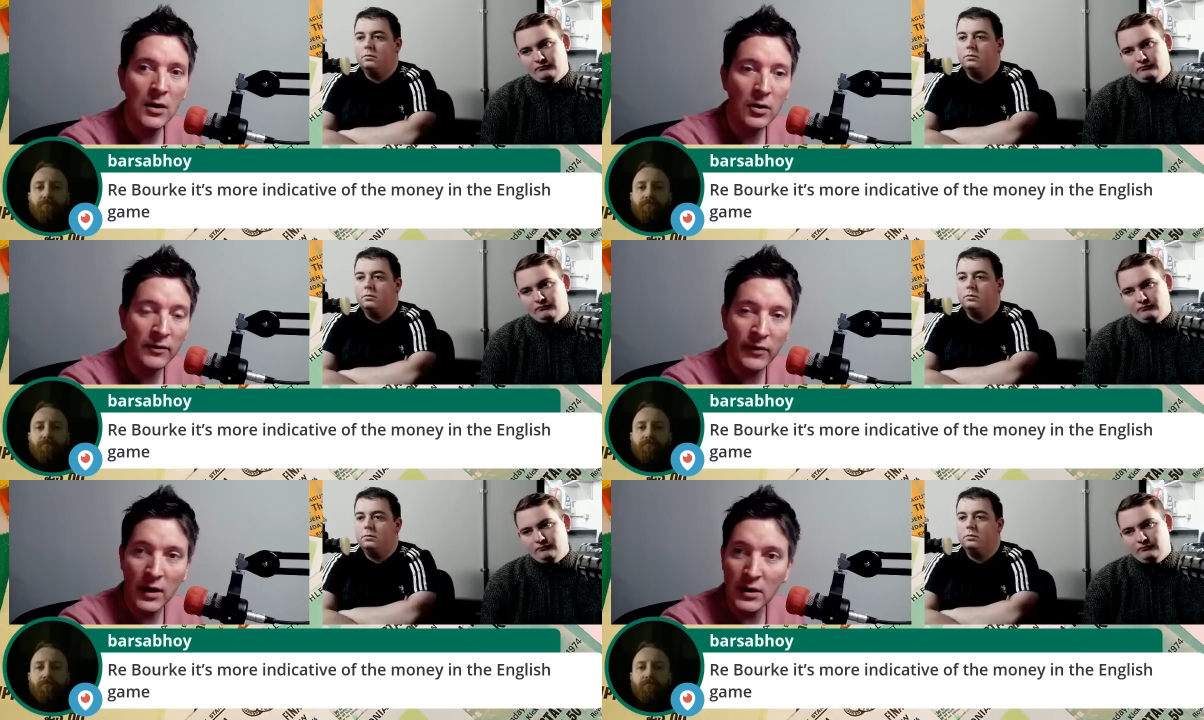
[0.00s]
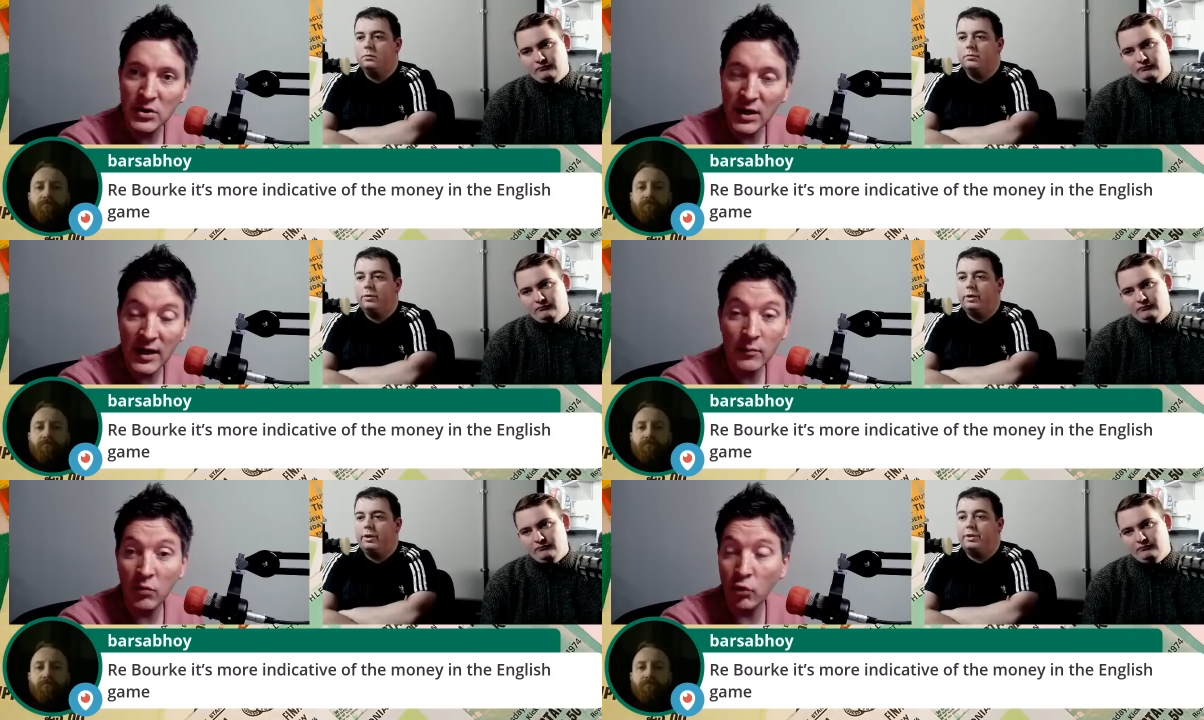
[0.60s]
Speaker 1: Olivier
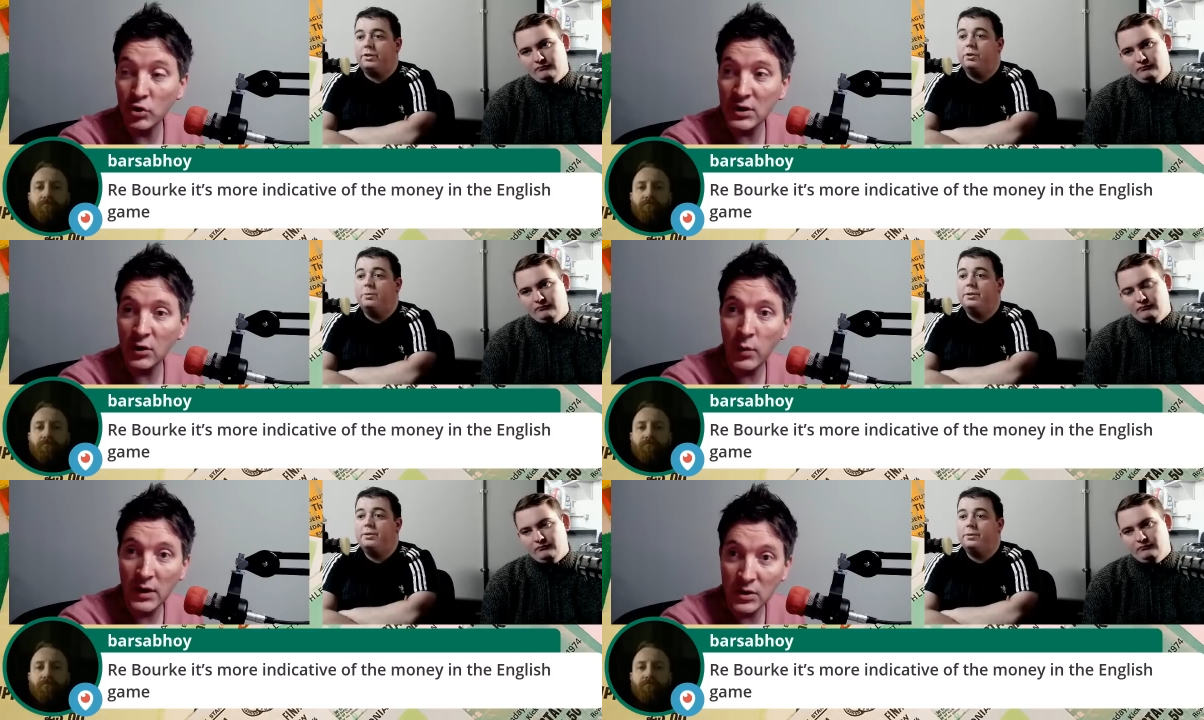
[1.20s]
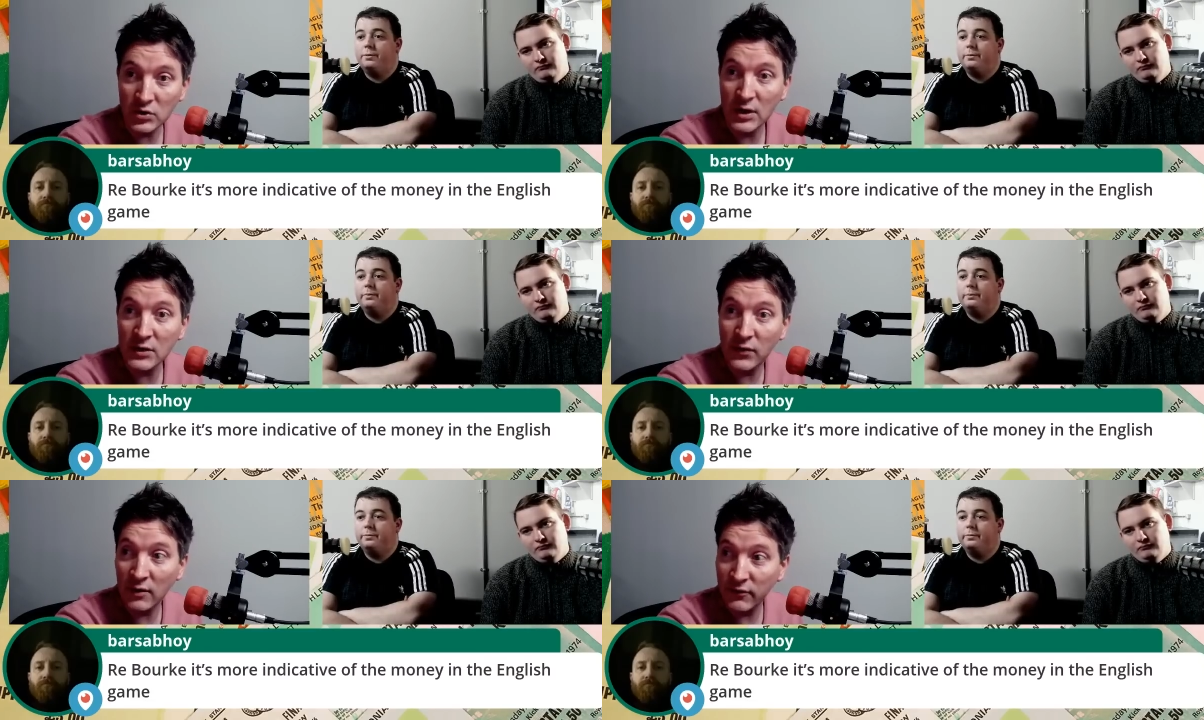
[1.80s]
Ntcham, Roger when his
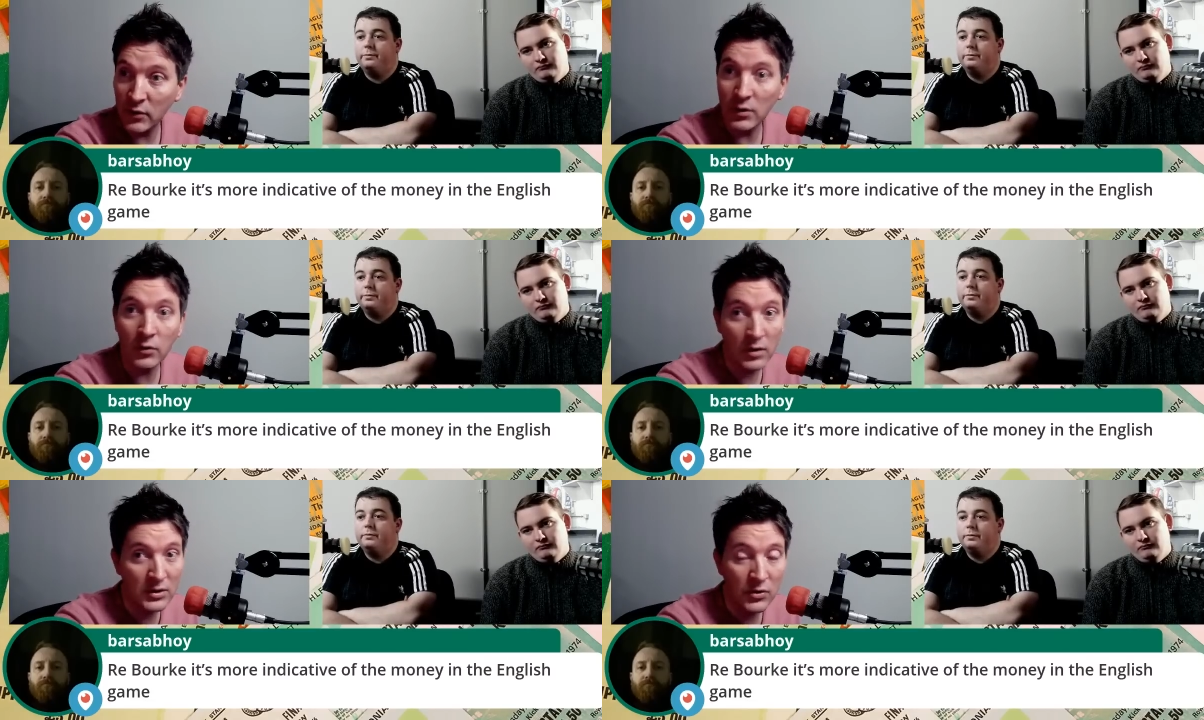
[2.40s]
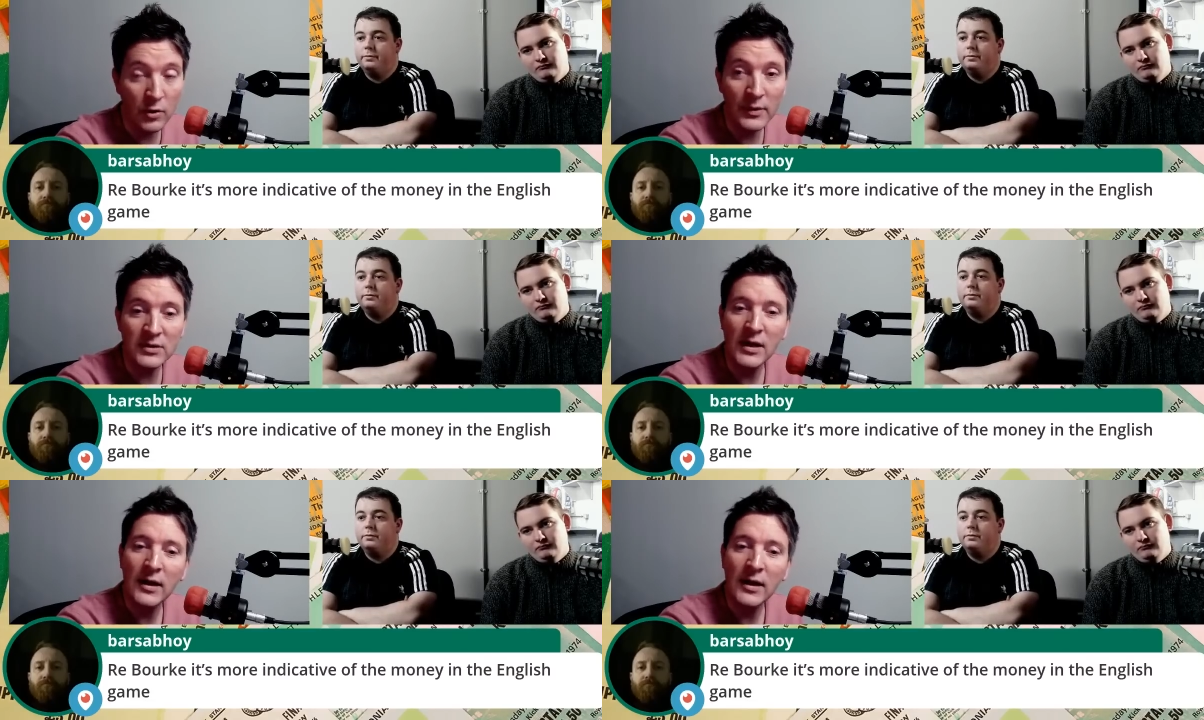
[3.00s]
transfer fell down, Kris Commons.